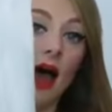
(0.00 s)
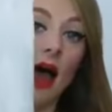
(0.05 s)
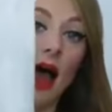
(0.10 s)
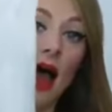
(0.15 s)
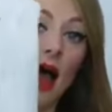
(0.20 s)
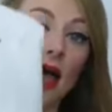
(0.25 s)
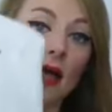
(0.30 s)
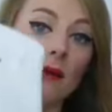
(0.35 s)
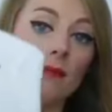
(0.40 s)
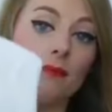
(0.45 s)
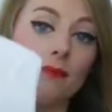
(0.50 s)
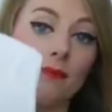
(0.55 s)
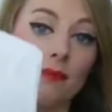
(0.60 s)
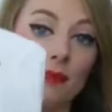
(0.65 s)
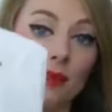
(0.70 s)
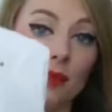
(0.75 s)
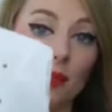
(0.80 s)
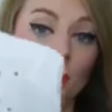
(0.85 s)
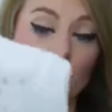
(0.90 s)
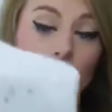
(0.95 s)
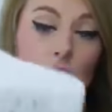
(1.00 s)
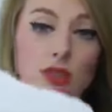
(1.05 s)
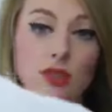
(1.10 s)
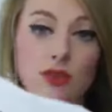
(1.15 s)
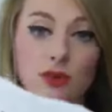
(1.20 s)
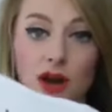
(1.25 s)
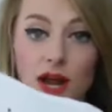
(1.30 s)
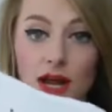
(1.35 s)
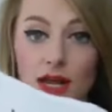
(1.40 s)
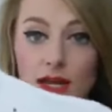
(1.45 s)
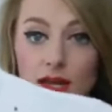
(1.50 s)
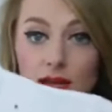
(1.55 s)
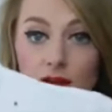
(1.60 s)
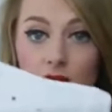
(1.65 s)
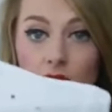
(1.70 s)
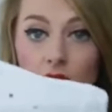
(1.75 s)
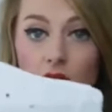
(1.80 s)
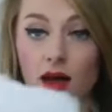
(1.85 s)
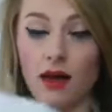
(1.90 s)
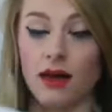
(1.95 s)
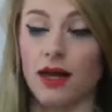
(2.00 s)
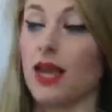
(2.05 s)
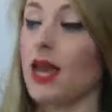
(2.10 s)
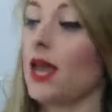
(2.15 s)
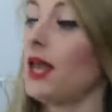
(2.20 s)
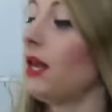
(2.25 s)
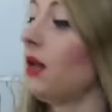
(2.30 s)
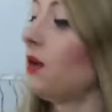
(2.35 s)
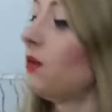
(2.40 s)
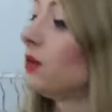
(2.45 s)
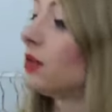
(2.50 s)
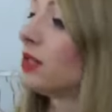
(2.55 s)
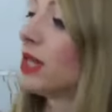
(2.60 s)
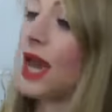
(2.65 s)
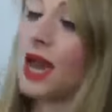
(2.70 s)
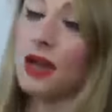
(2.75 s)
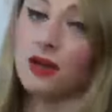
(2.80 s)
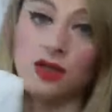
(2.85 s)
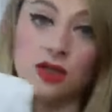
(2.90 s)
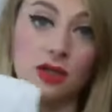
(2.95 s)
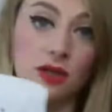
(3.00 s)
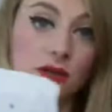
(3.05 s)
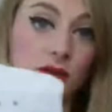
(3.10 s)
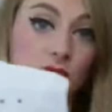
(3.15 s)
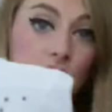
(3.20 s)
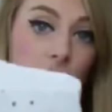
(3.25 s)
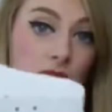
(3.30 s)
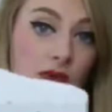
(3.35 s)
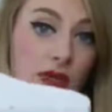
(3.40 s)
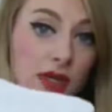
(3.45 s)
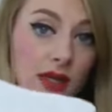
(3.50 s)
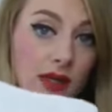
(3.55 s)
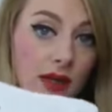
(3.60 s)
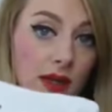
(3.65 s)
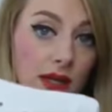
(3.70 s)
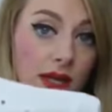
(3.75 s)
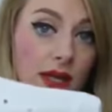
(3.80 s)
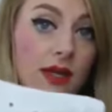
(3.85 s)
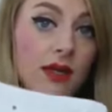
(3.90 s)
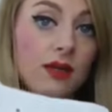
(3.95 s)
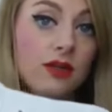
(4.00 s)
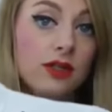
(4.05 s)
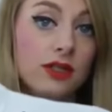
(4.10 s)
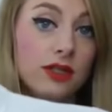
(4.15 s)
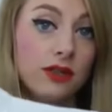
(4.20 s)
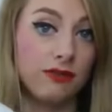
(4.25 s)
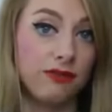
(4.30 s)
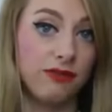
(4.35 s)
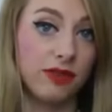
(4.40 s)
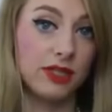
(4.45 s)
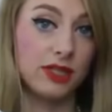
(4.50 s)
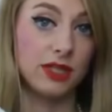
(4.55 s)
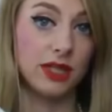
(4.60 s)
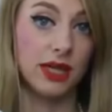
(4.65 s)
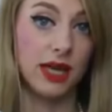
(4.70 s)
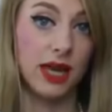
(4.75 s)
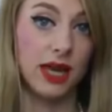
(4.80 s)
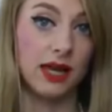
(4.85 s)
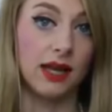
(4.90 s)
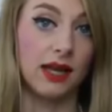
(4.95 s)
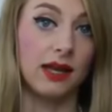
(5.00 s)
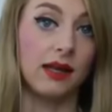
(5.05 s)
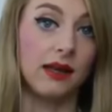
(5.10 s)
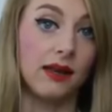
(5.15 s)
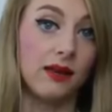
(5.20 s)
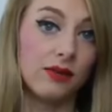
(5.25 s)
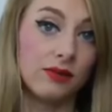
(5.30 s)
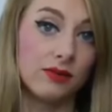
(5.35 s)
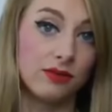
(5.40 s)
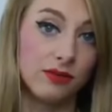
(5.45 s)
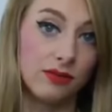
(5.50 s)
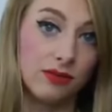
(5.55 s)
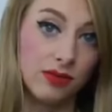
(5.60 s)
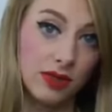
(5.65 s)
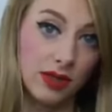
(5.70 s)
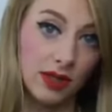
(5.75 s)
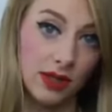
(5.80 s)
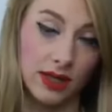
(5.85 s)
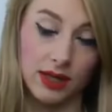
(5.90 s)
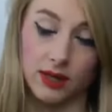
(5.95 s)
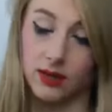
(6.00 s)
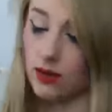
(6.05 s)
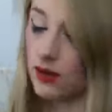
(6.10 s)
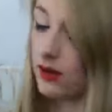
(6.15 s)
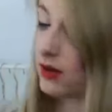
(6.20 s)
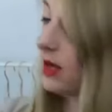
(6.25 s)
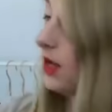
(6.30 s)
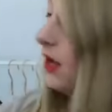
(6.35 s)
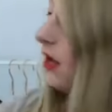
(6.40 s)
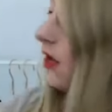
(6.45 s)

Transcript: I was trying it on, and it was actually really sophisticated. It looked really good.